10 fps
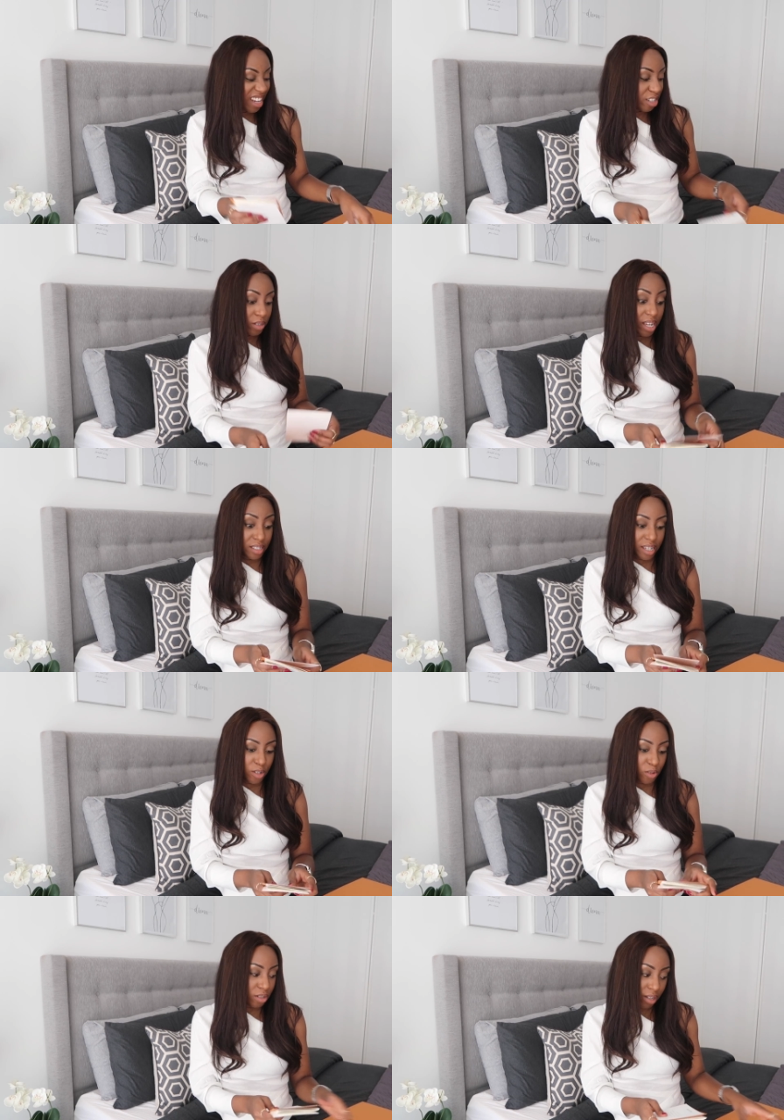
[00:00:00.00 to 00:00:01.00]
I don't
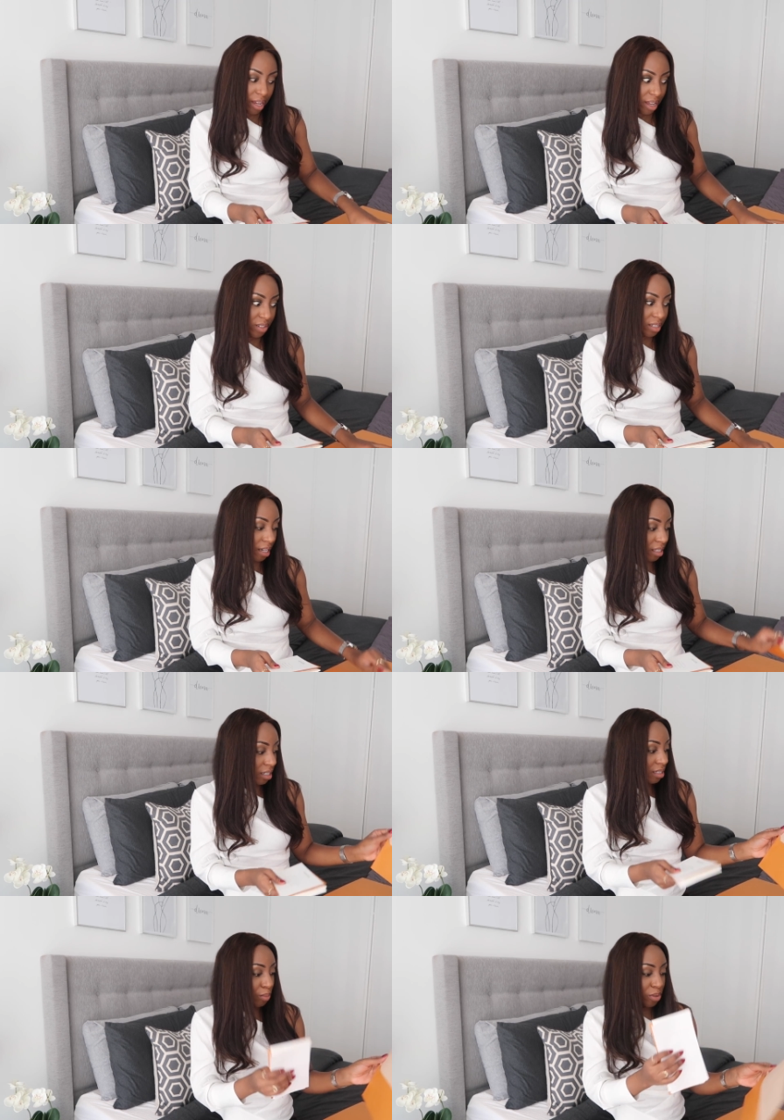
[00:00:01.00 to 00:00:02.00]
intend on like ever selling
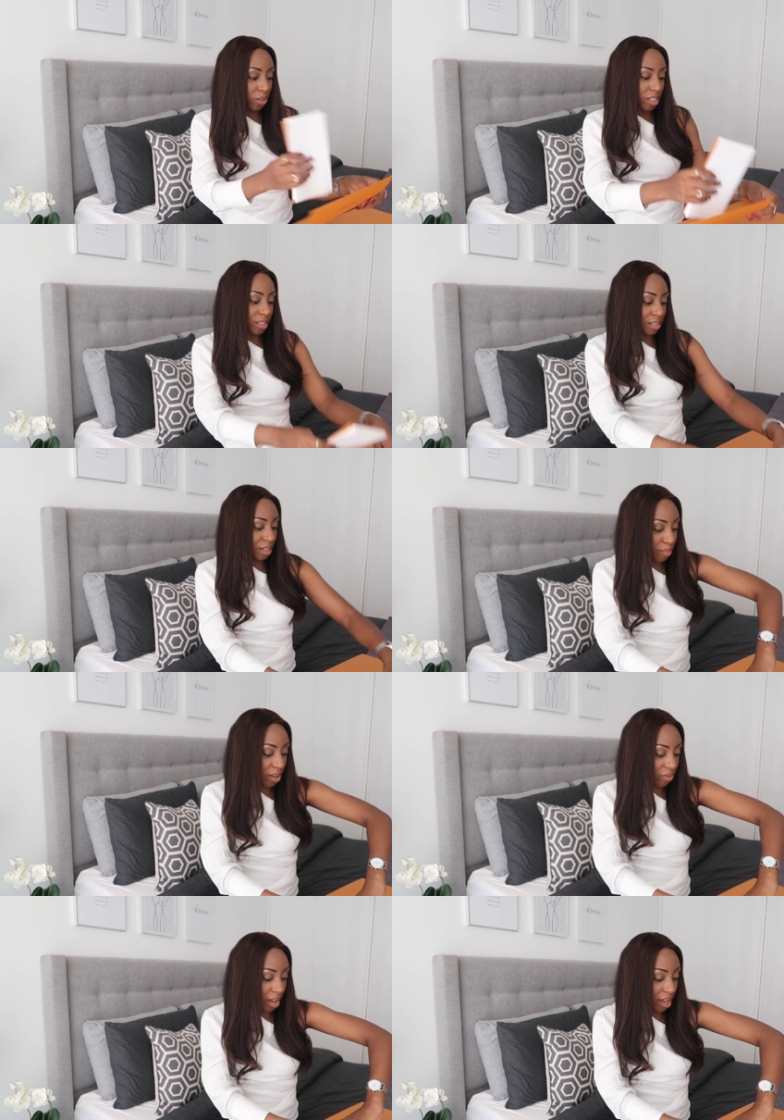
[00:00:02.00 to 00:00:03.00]
this, I'll be honest,
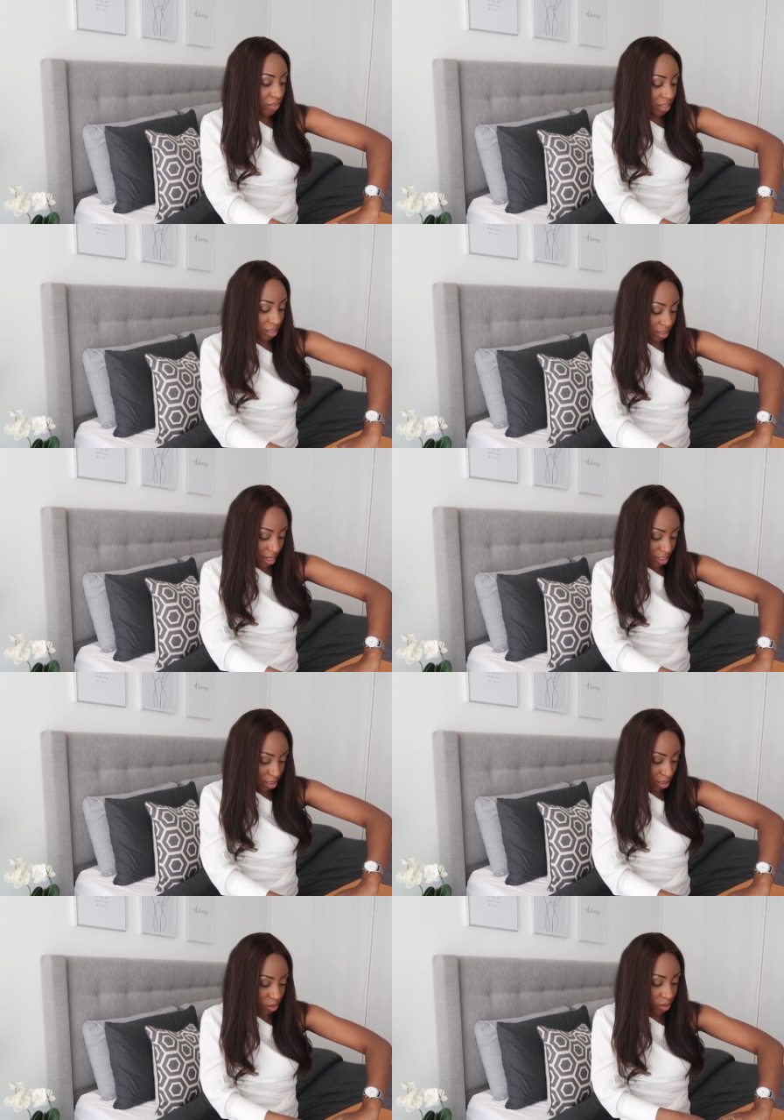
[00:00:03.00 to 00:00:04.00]
but if I ever
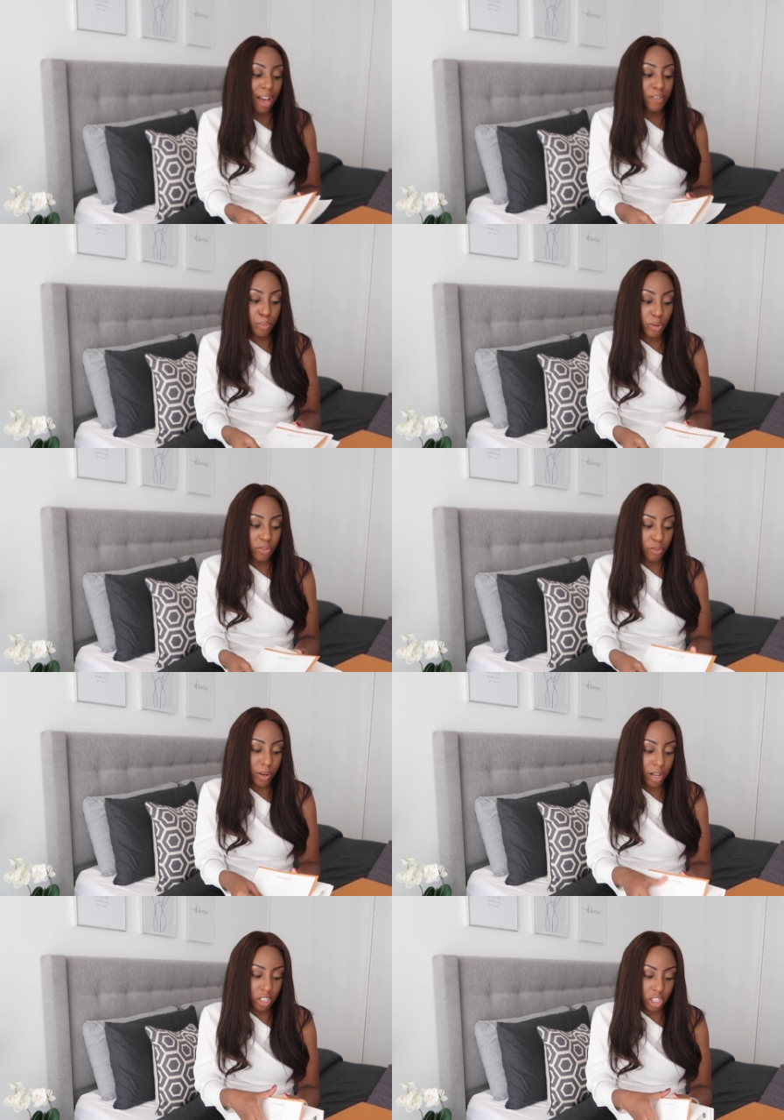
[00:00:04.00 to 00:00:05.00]
decide to, having proof of
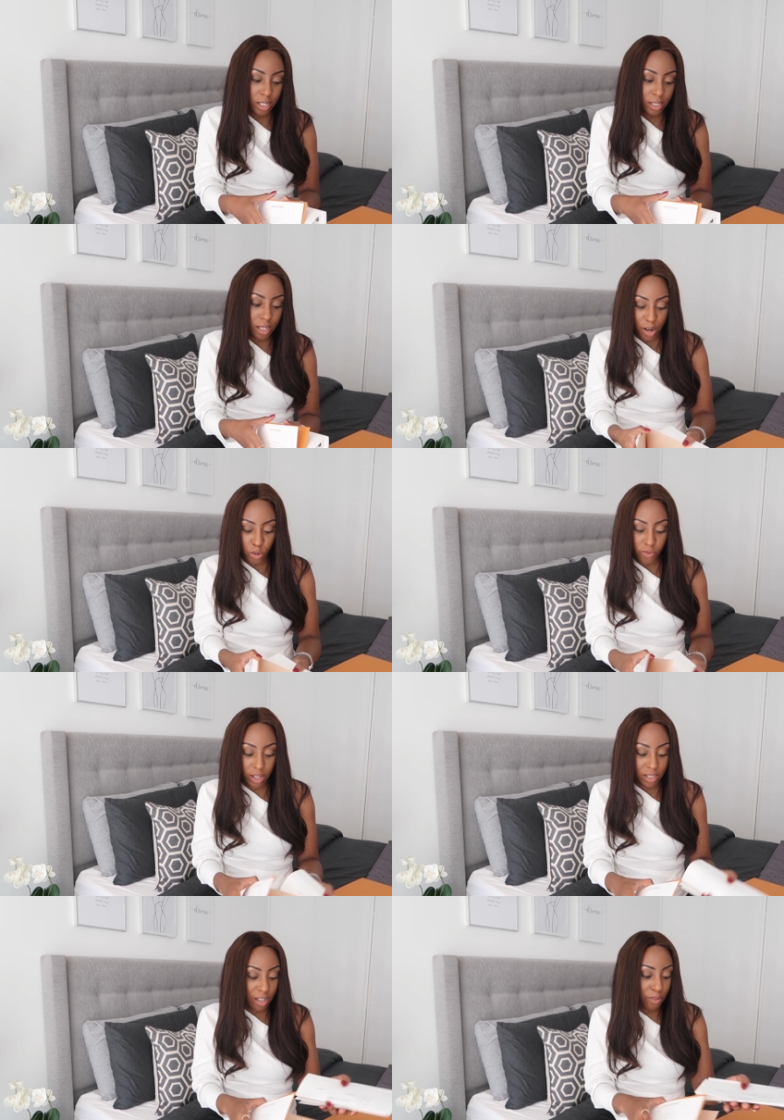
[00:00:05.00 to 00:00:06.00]
purchase and all of
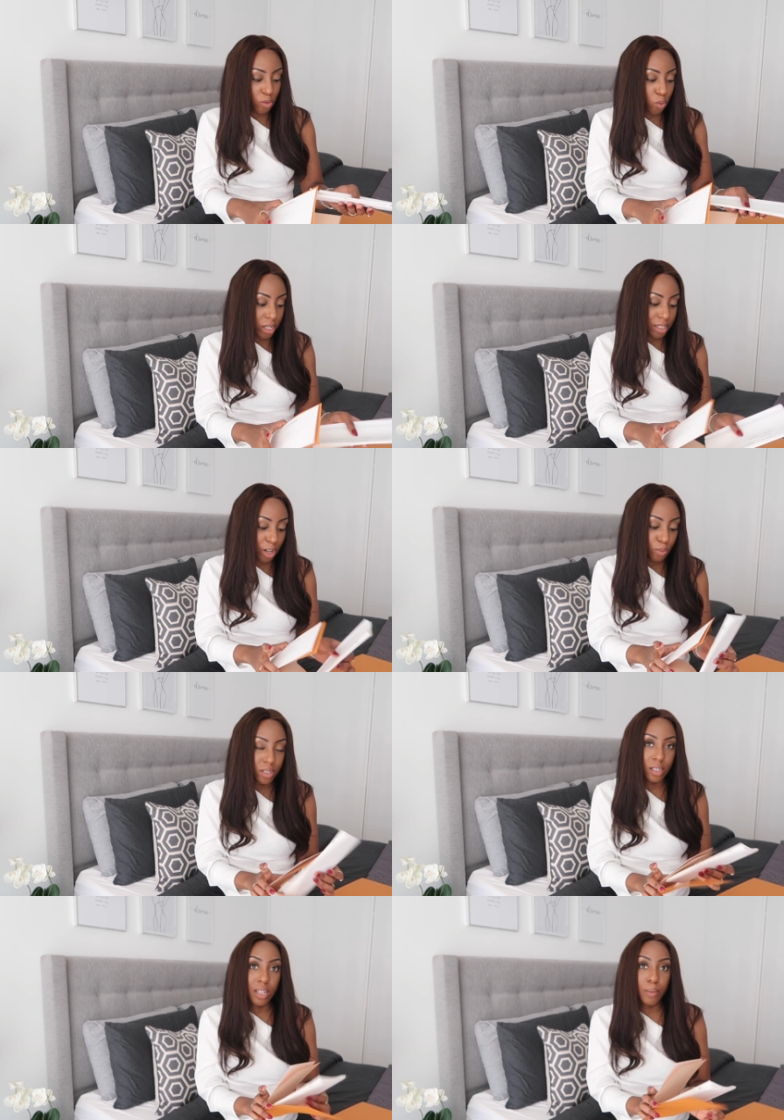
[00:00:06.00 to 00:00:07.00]
that stuff always
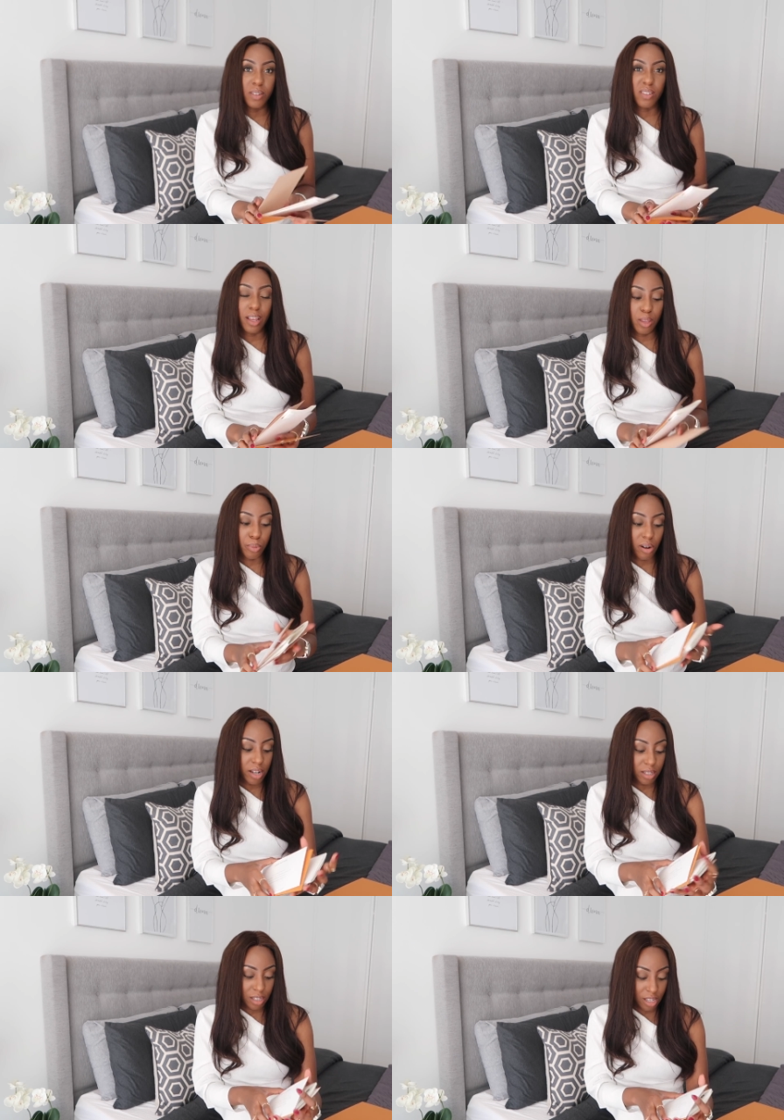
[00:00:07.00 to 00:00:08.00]
helps in terms of like the
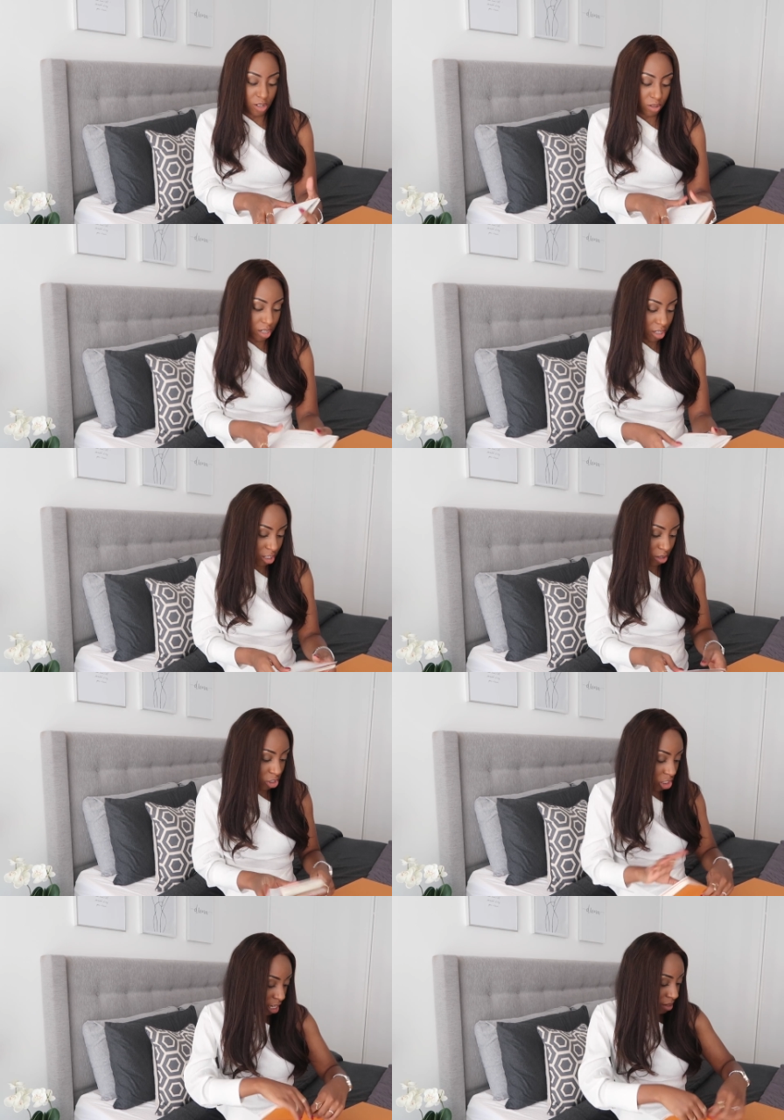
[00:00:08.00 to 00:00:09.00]
price that you can
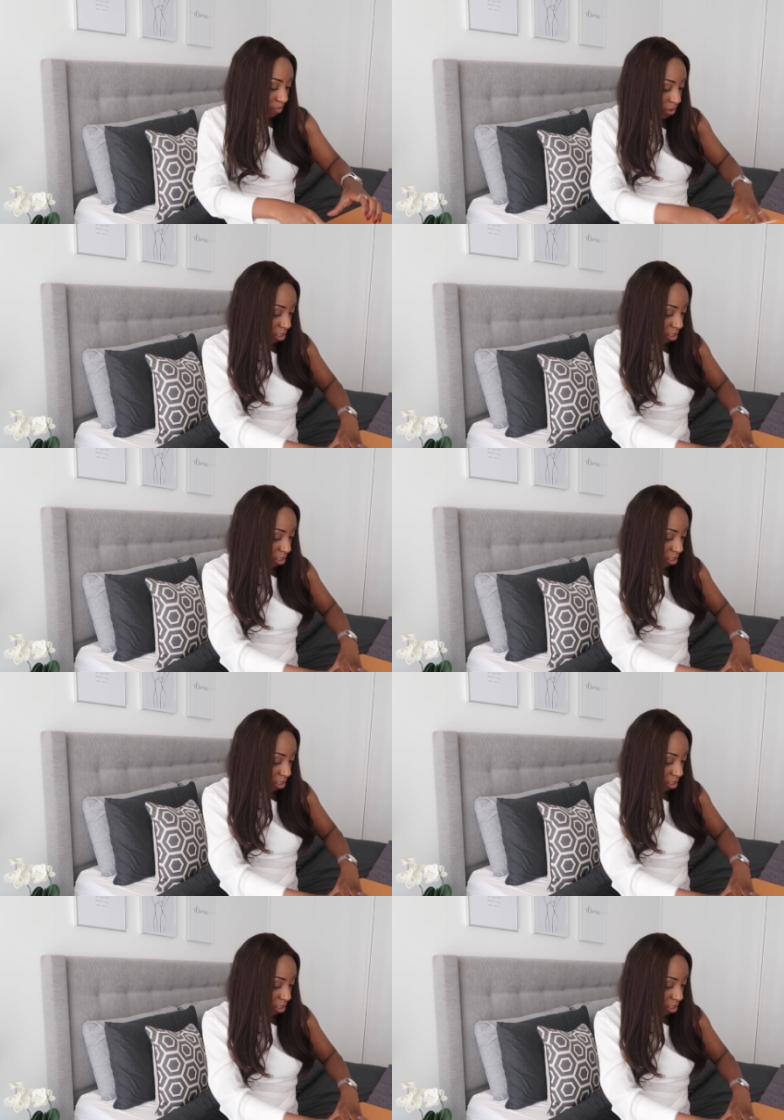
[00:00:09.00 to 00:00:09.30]
negotiate.